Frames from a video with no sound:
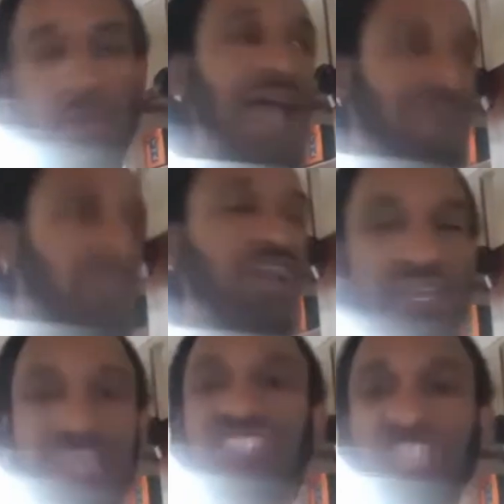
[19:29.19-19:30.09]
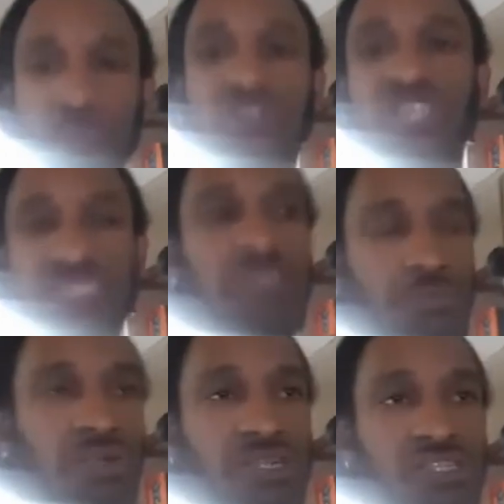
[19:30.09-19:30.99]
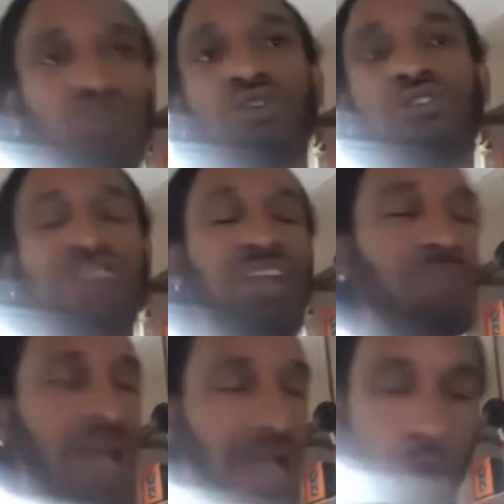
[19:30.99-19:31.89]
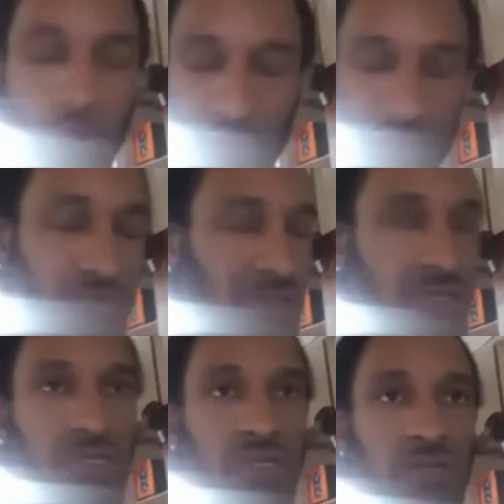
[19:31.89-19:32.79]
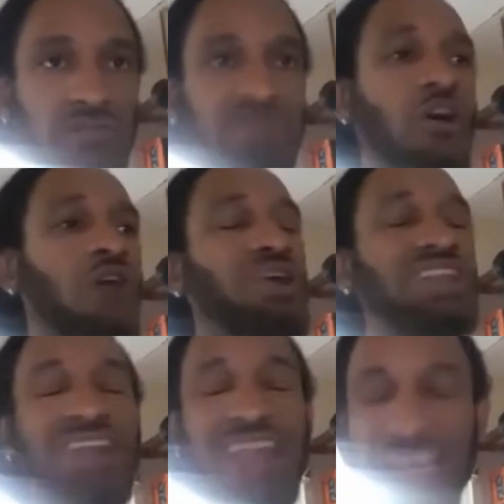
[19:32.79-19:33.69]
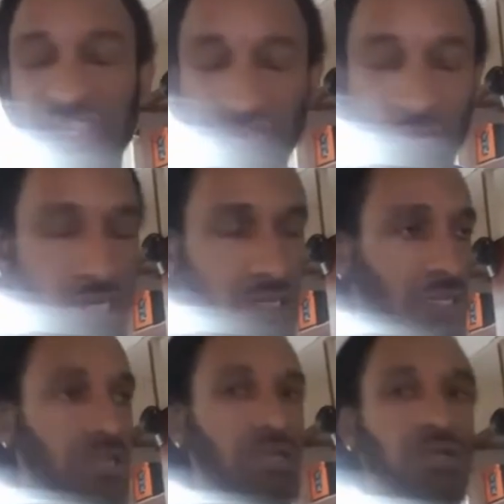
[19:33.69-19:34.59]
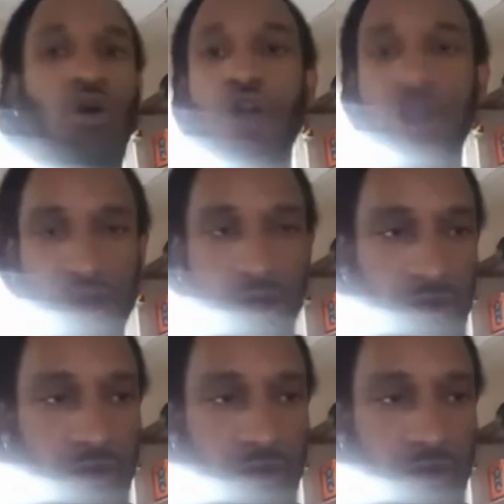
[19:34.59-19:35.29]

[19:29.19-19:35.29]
African Egyptian symbols, which were created by our people for our natural order.